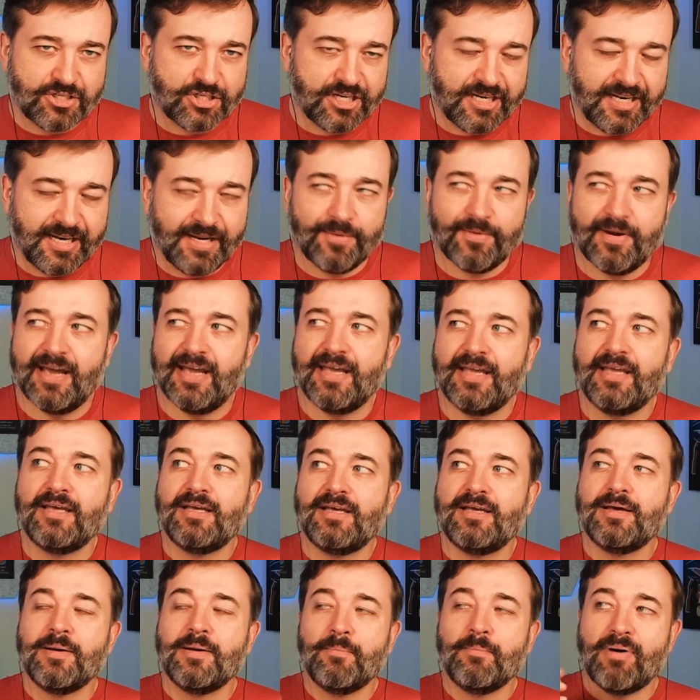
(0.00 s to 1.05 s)
anyway,
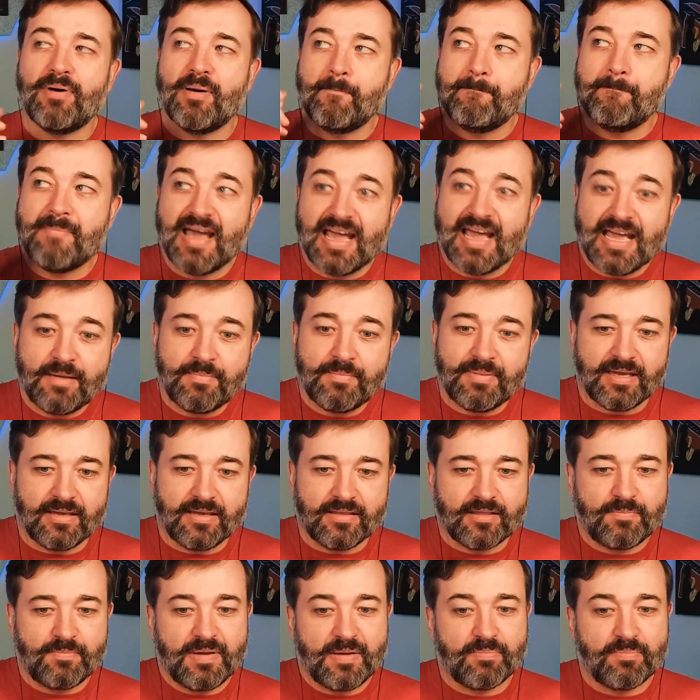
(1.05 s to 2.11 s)
but maybe the
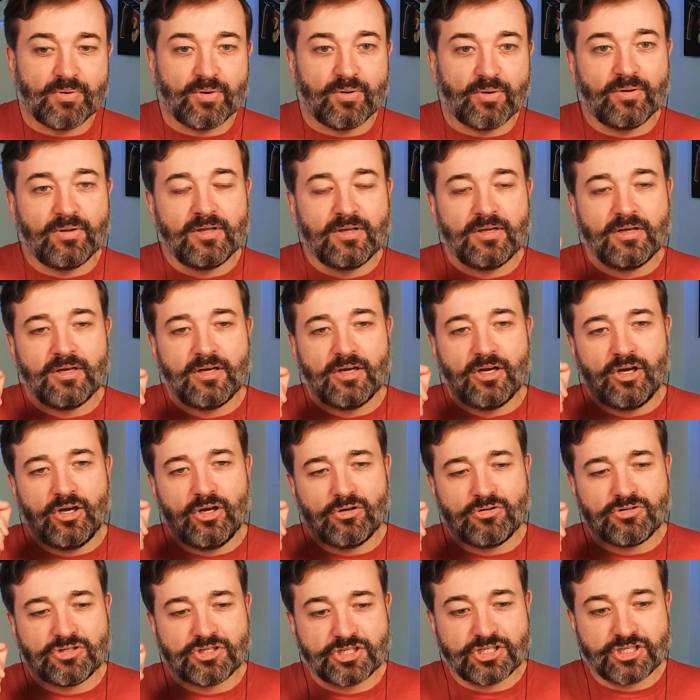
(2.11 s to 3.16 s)
people who
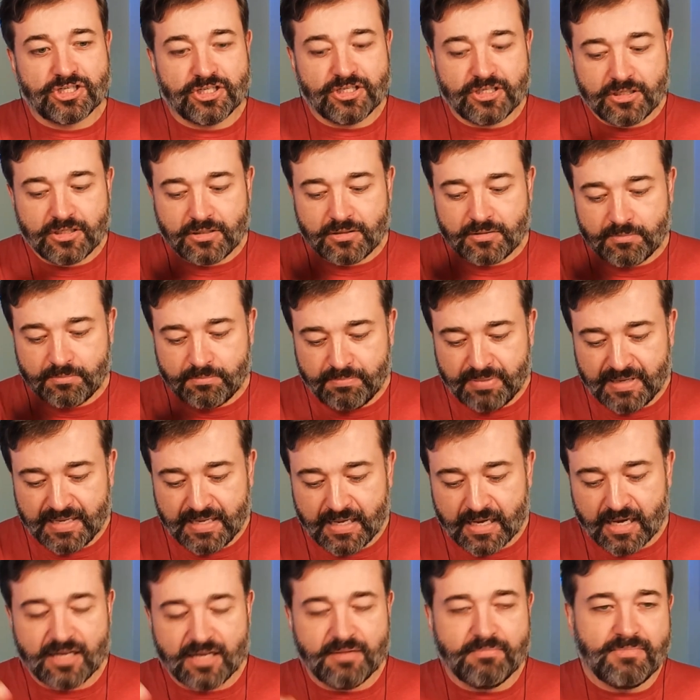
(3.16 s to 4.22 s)
shouldn't be
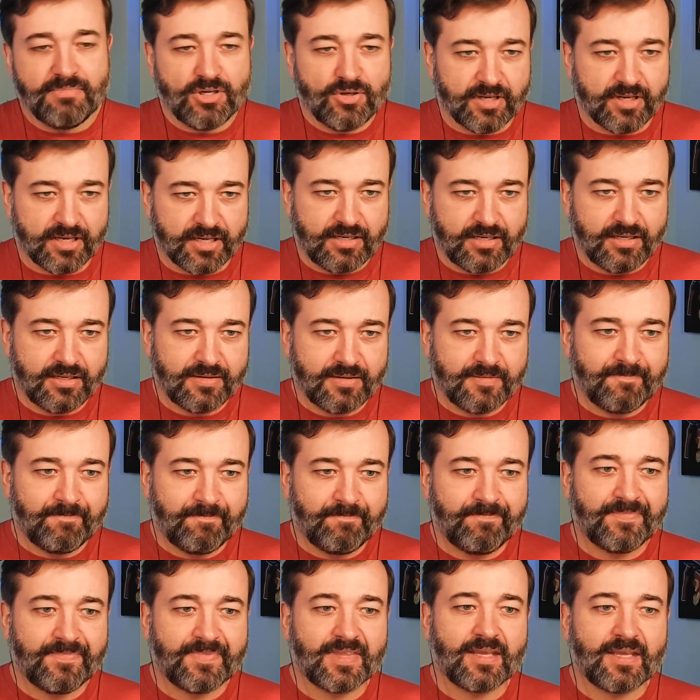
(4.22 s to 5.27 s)
unmuted
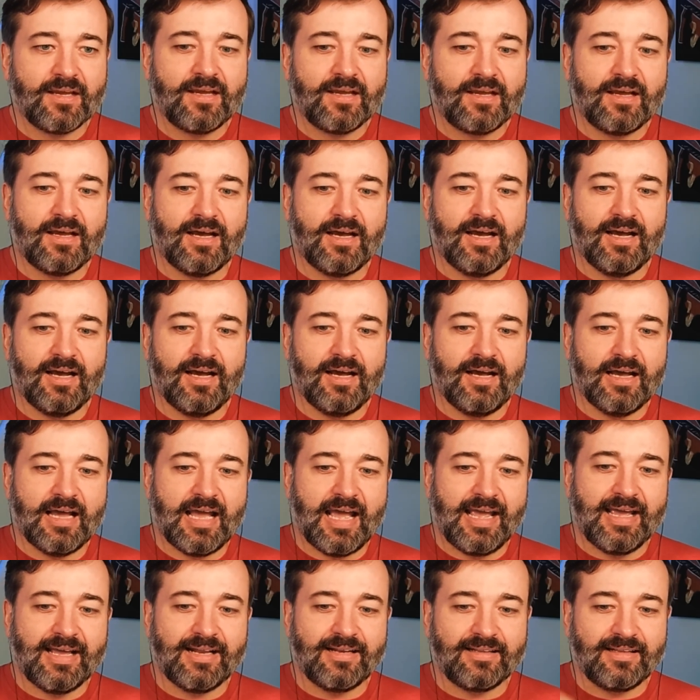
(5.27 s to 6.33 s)

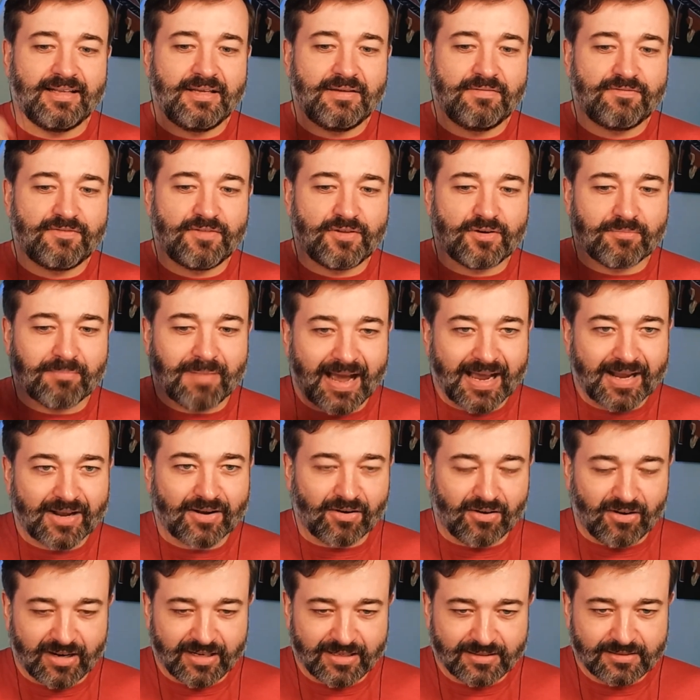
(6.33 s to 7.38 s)
and leave their mic
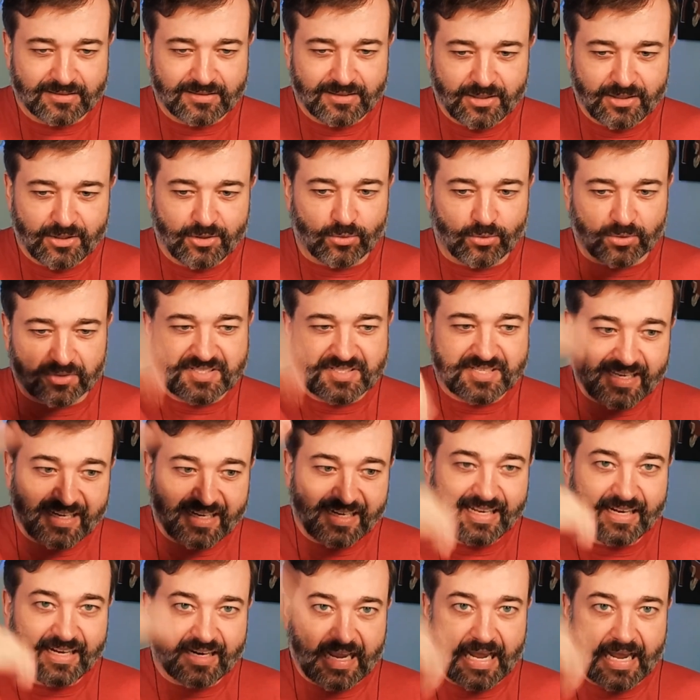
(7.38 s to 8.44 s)
on will see an
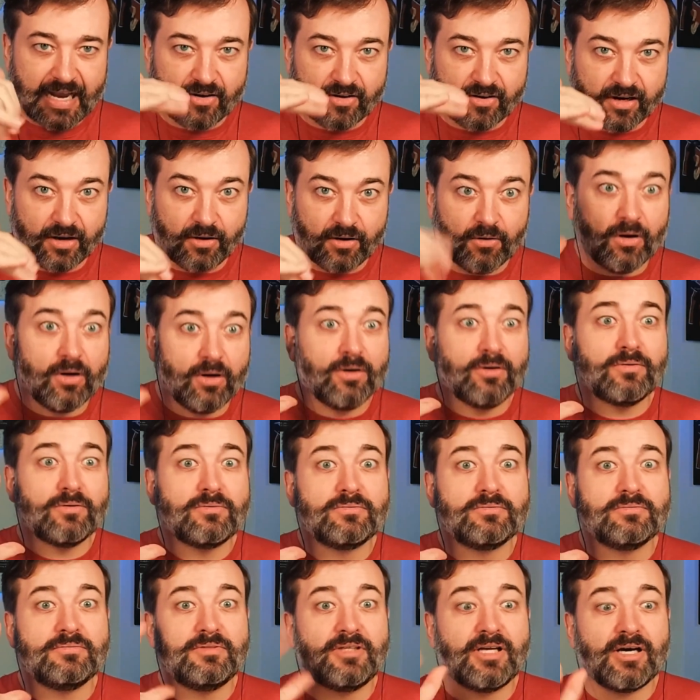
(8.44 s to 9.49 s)
indicator and go,
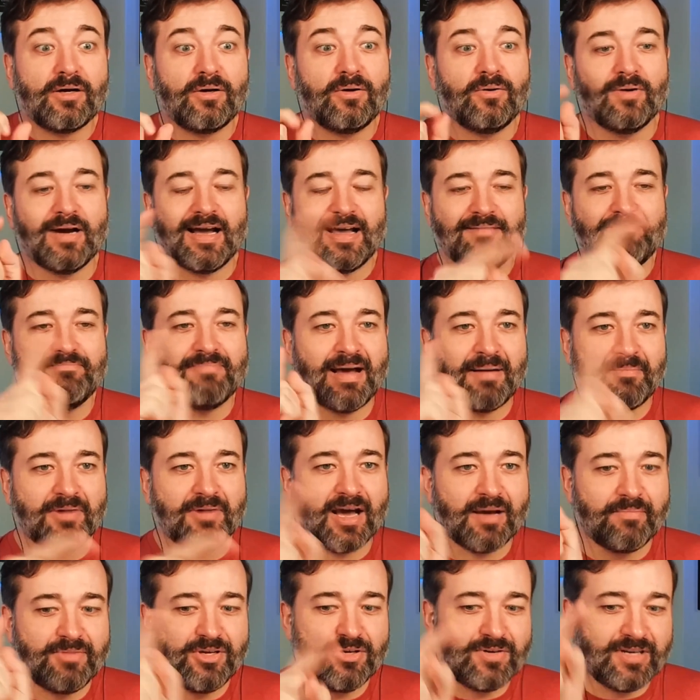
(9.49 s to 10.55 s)
oh no, I'm
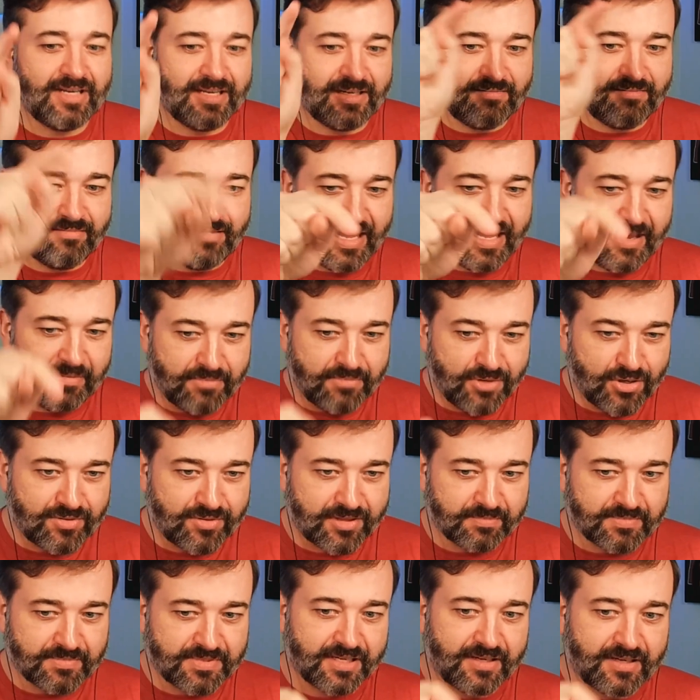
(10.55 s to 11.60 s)
not muted, and mute
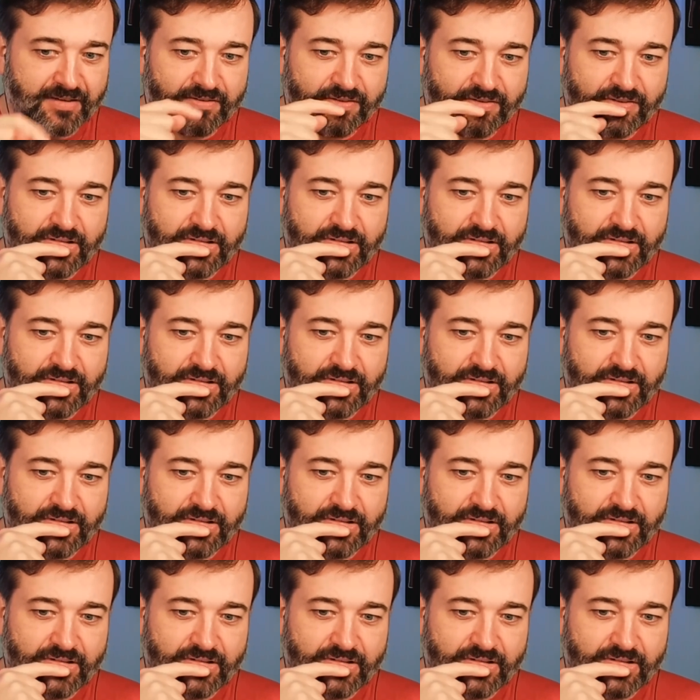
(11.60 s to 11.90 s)
themselves.